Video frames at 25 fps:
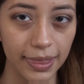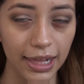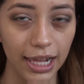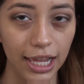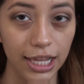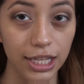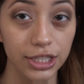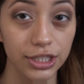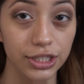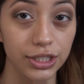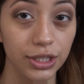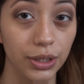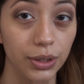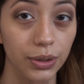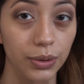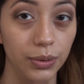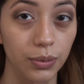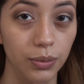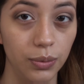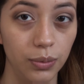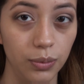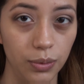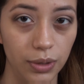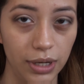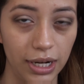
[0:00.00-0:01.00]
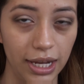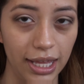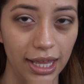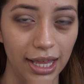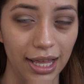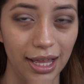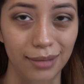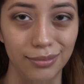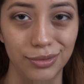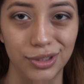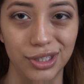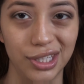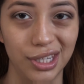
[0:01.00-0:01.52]
And so
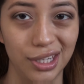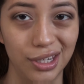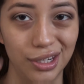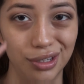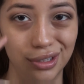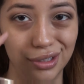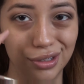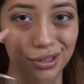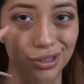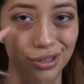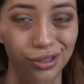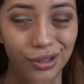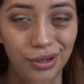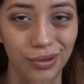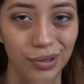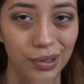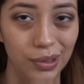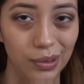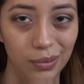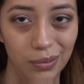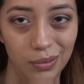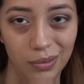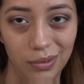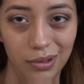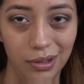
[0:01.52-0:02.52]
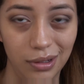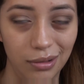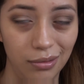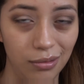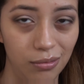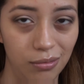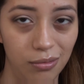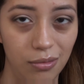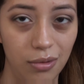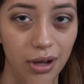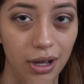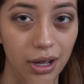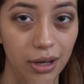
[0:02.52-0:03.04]
I'm just going to show you
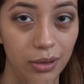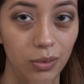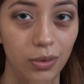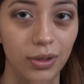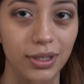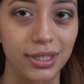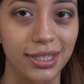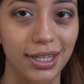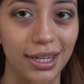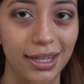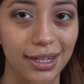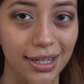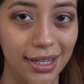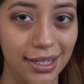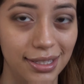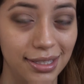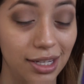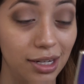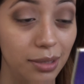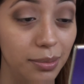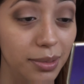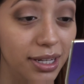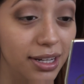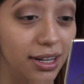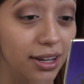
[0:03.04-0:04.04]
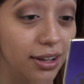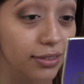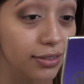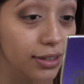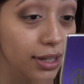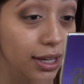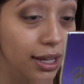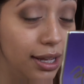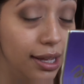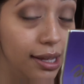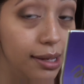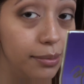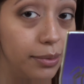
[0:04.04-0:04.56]
on one side because that'll be enough.
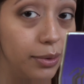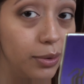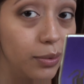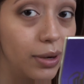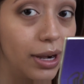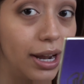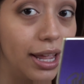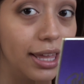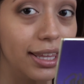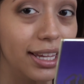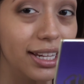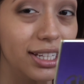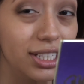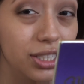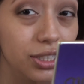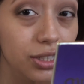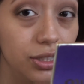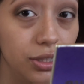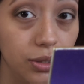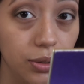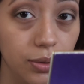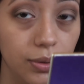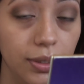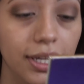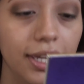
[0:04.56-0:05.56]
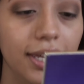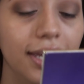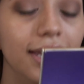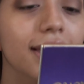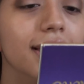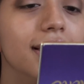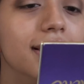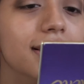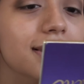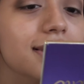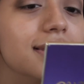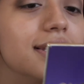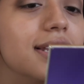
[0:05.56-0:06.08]
But what I like to do
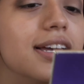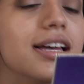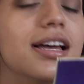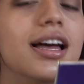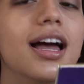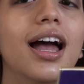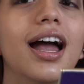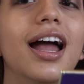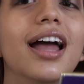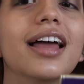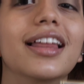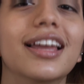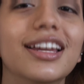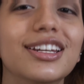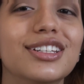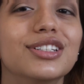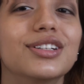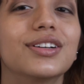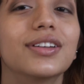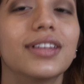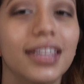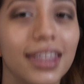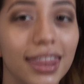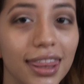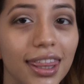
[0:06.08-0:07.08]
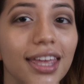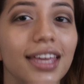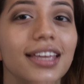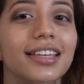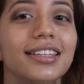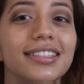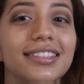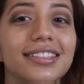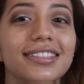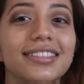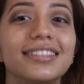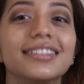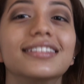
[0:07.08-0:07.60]
is I like to go like
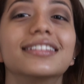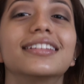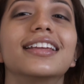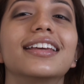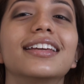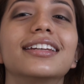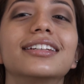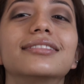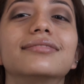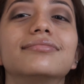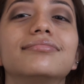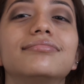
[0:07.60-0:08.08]
this, like